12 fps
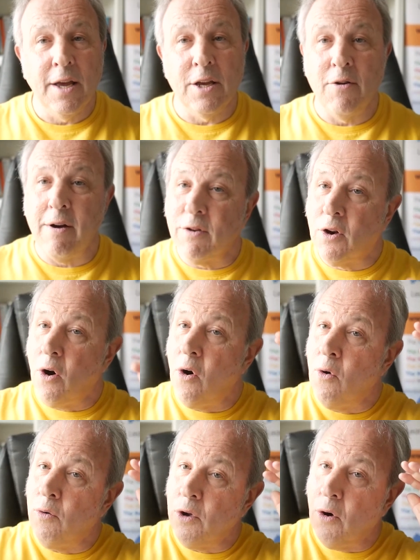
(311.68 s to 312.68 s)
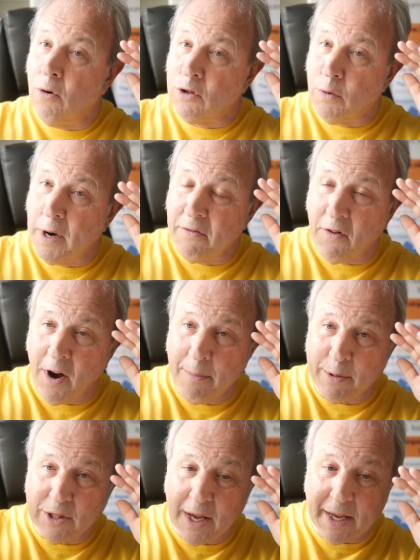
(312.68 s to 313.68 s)
you haven't got all your
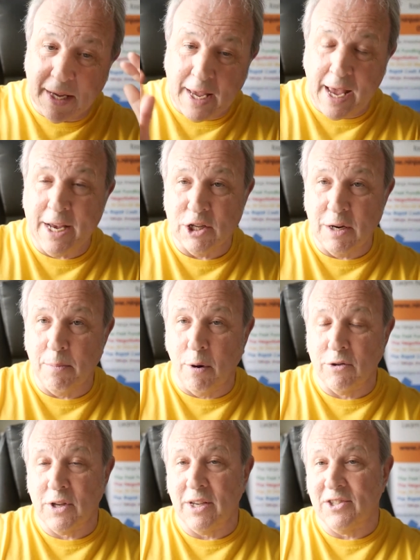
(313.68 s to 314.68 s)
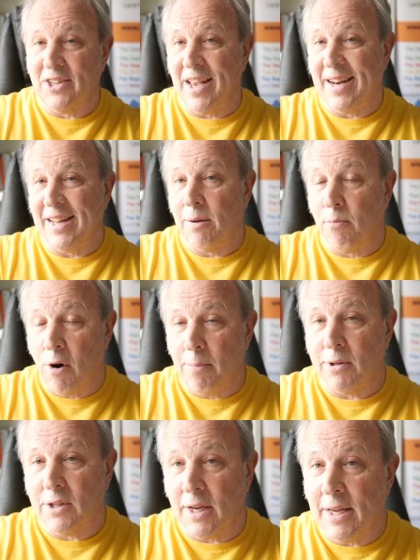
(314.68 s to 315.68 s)
25% cash deposit sitting in the
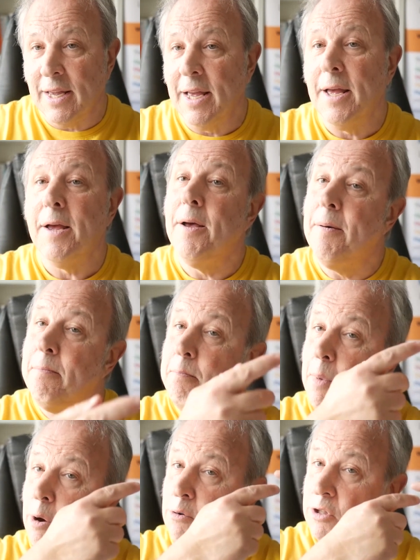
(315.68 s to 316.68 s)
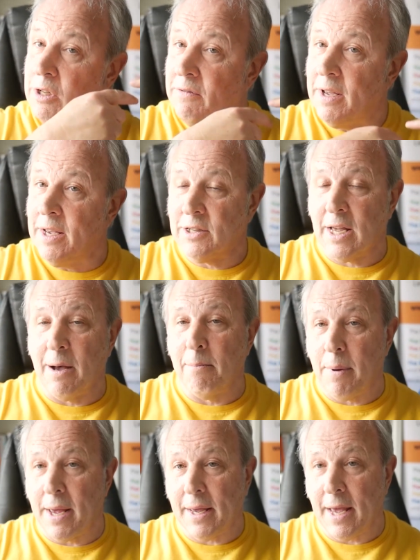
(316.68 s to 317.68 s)
property. Most of it has
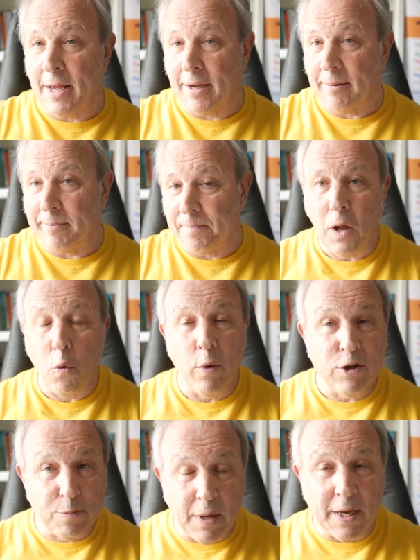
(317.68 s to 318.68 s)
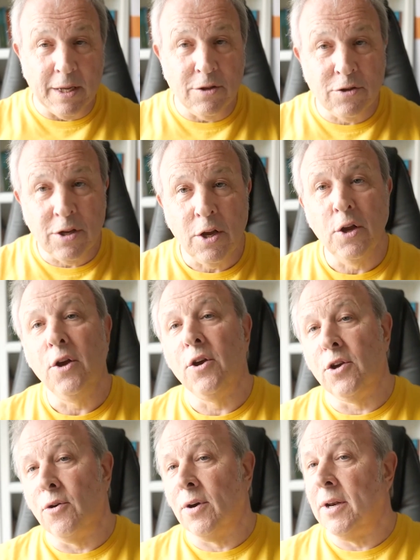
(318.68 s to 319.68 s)
come back out, which means
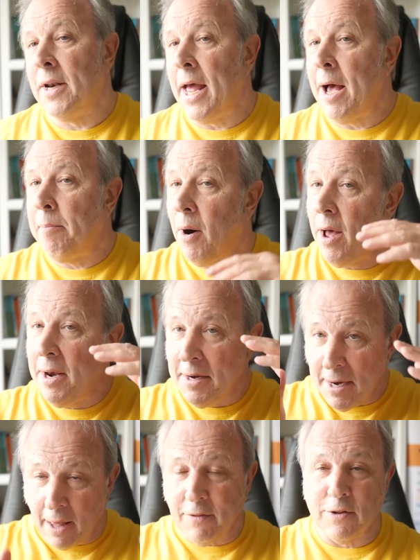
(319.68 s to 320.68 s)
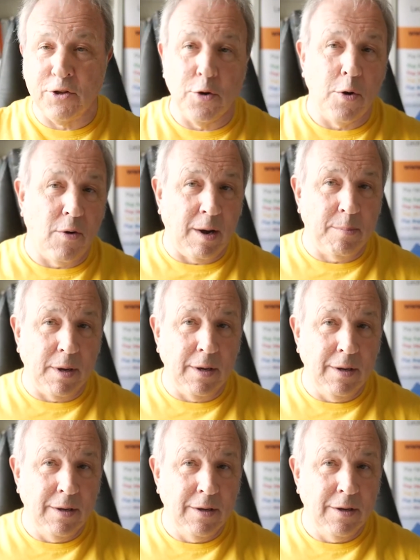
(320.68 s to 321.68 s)
you can now buy another doer-upper